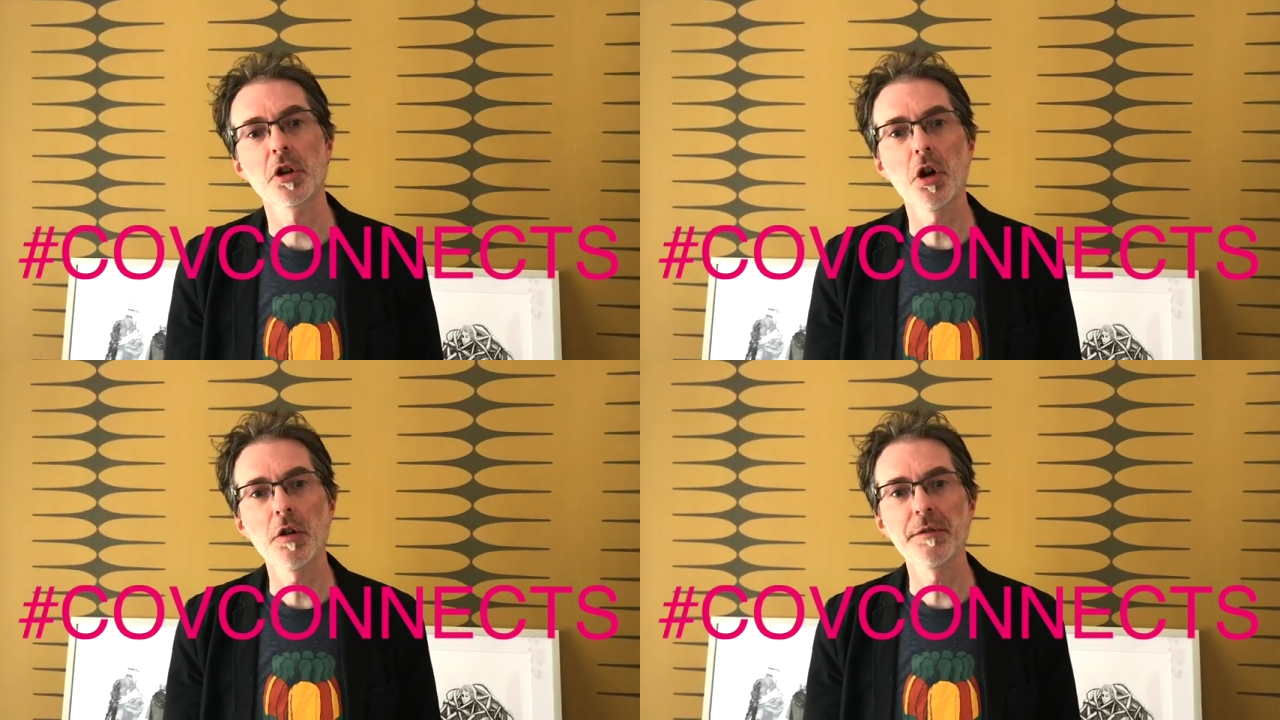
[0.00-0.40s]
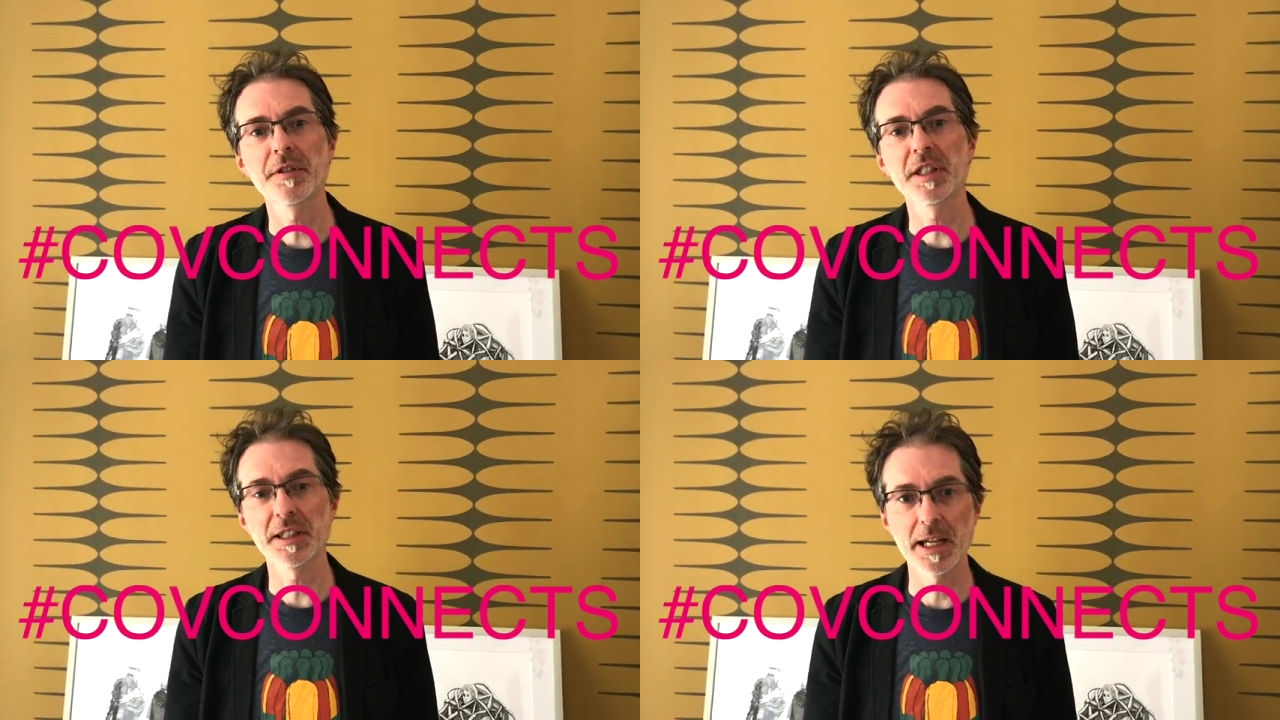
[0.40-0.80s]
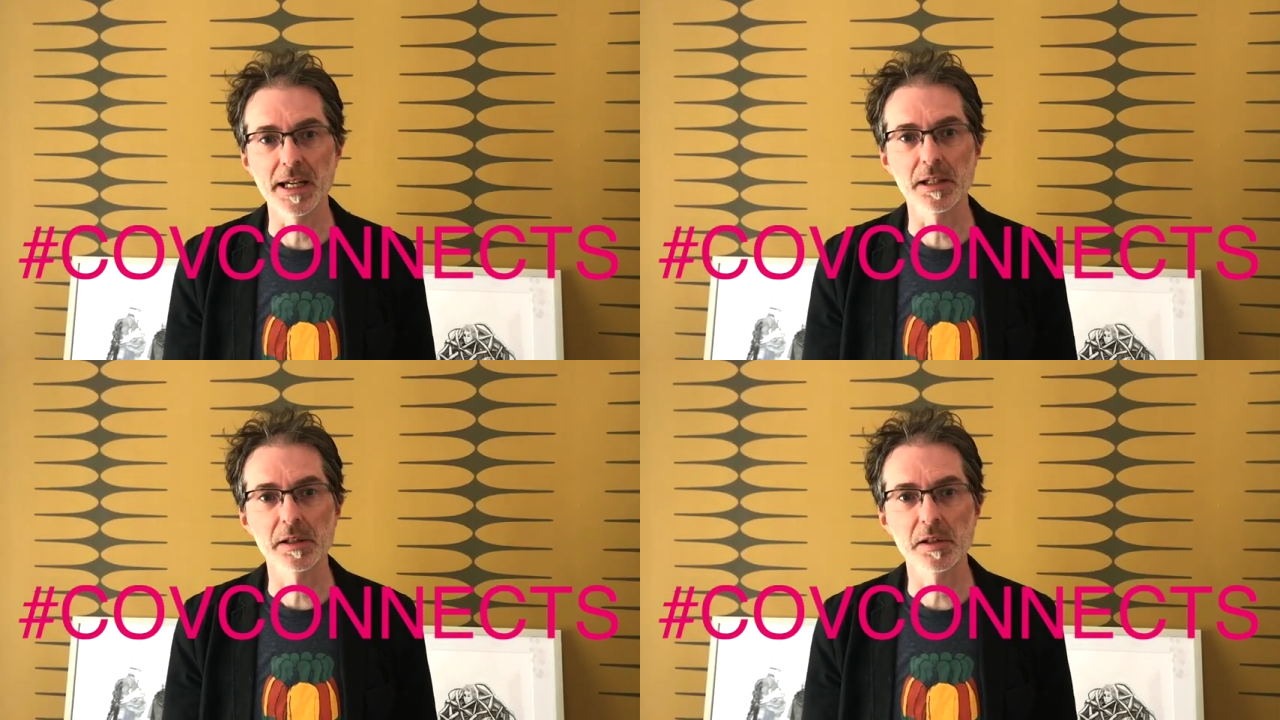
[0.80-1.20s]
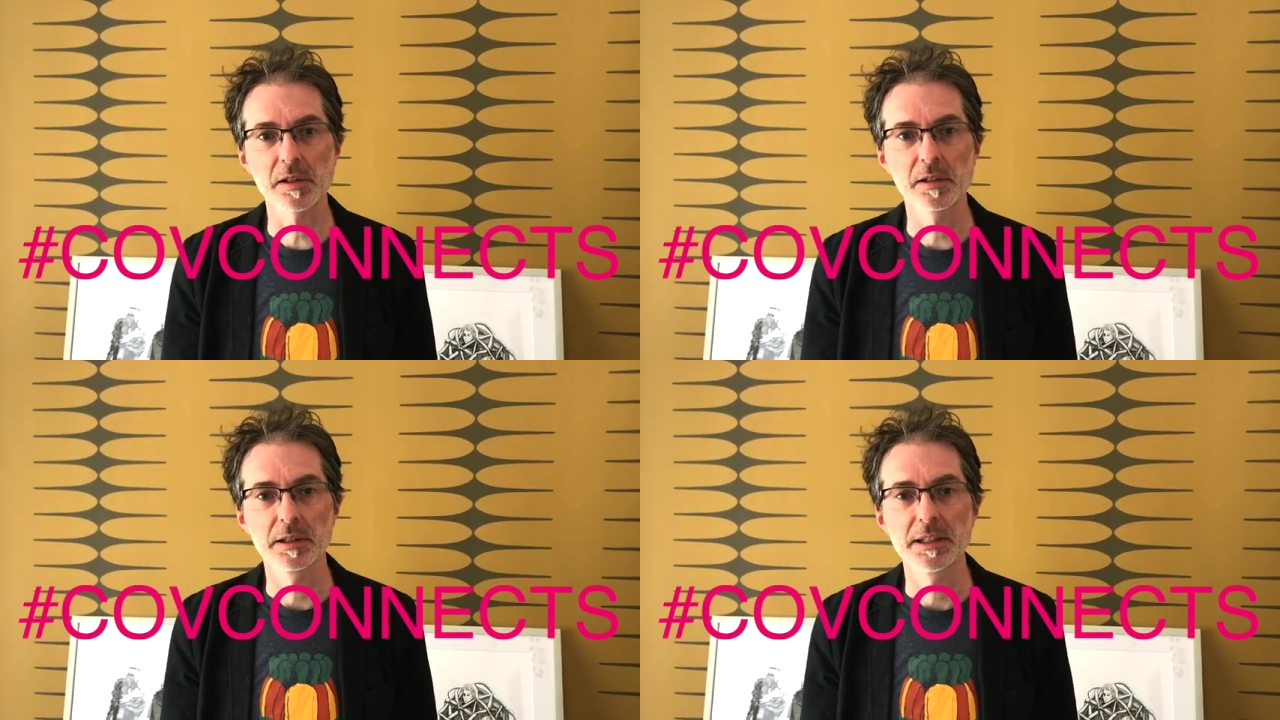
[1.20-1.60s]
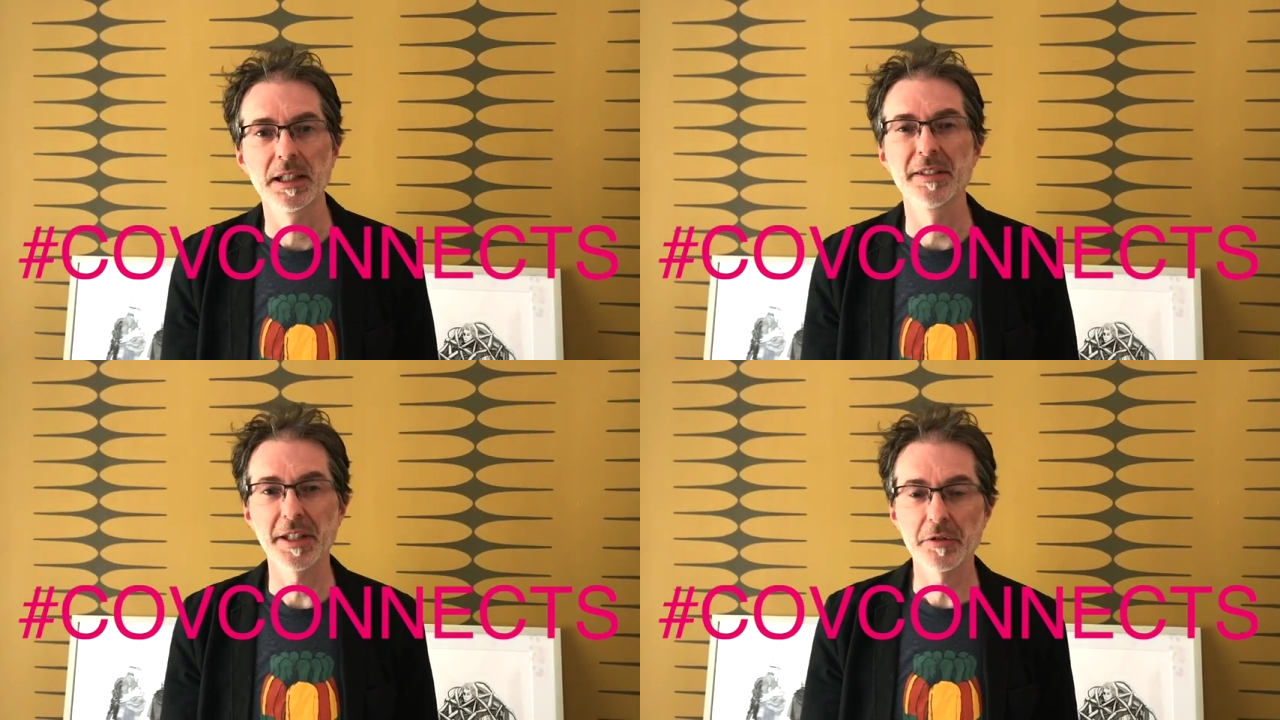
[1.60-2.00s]

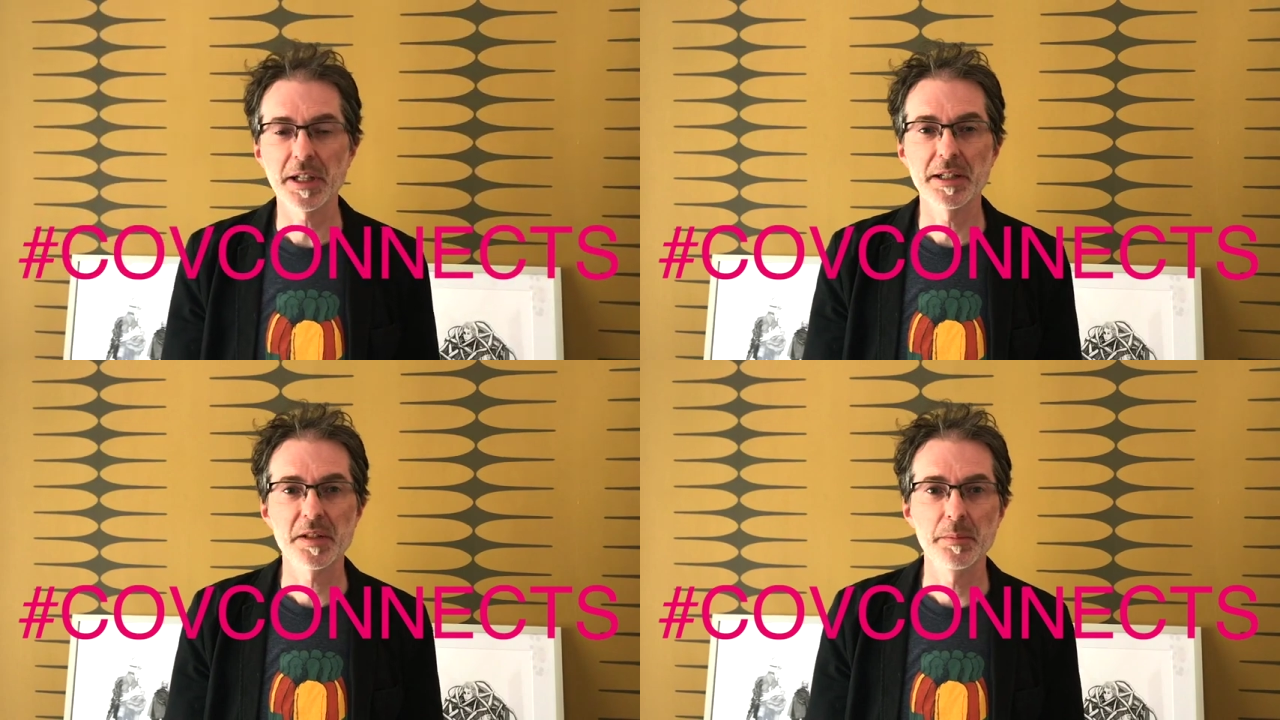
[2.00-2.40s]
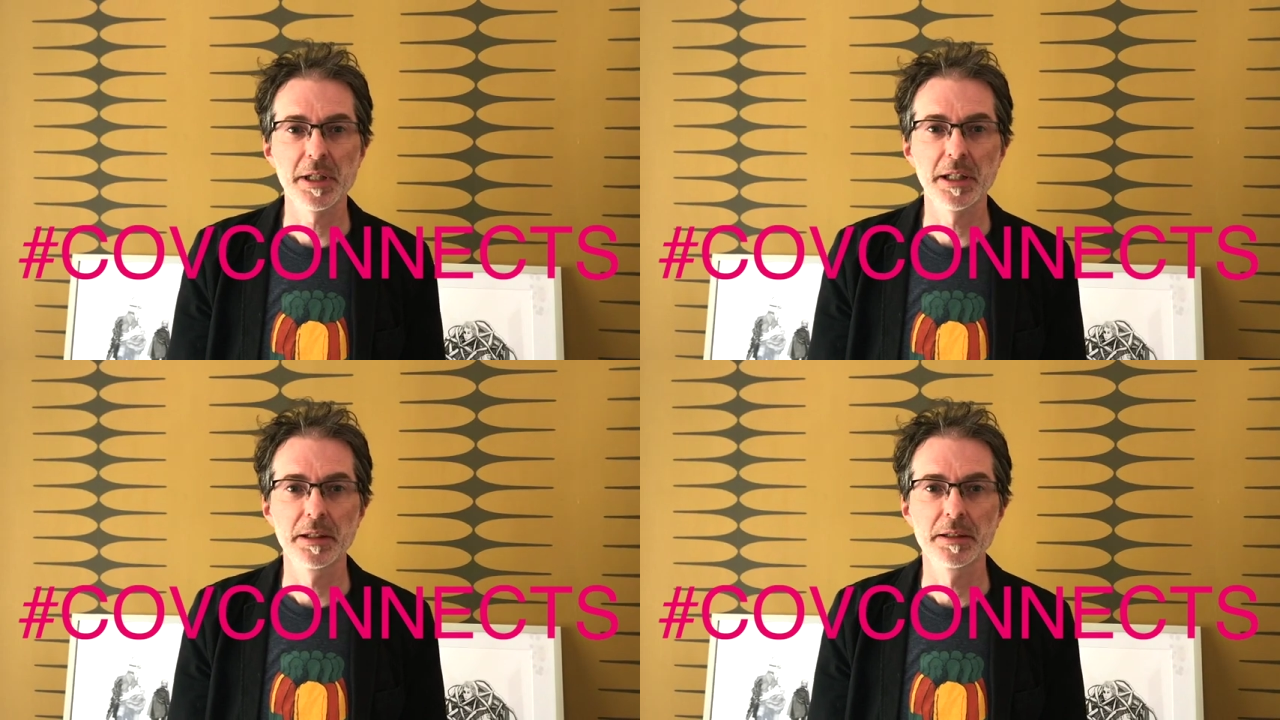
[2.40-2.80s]
ConvConnects and they'll get to me.